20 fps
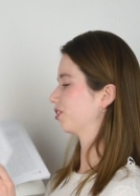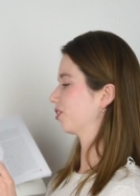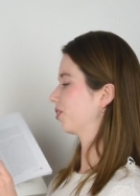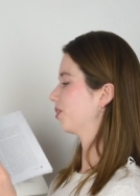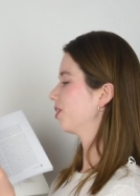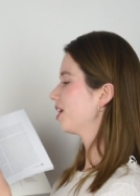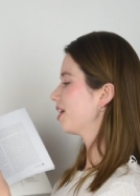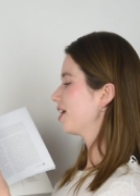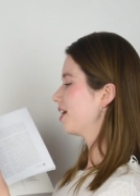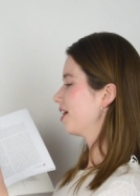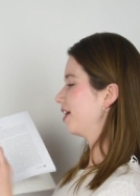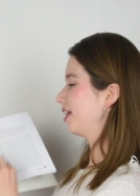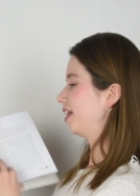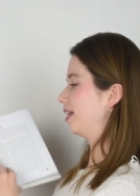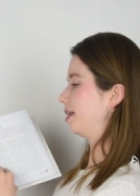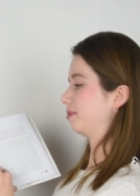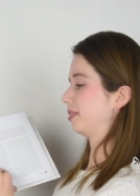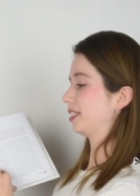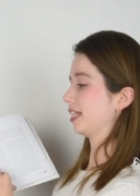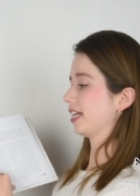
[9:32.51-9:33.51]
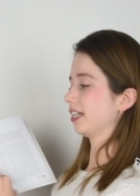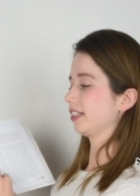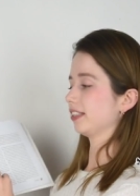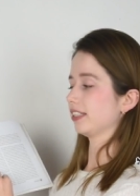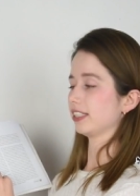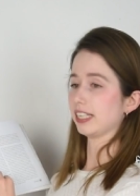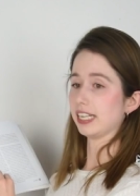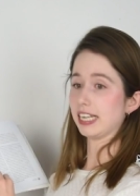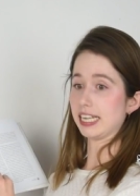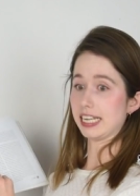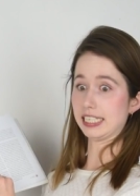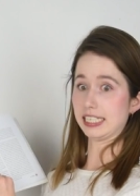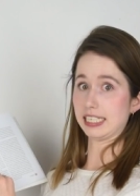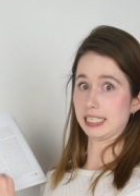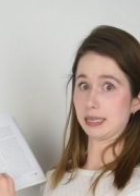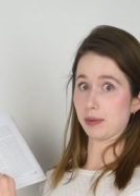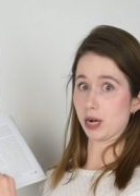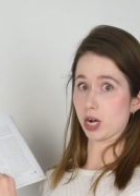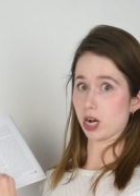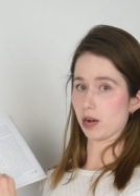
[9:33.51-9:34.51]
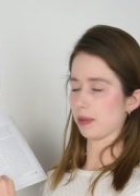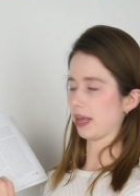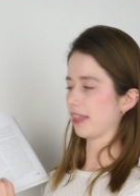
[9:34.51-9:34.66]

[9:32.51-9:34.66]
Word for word: So lip stain is the bomb.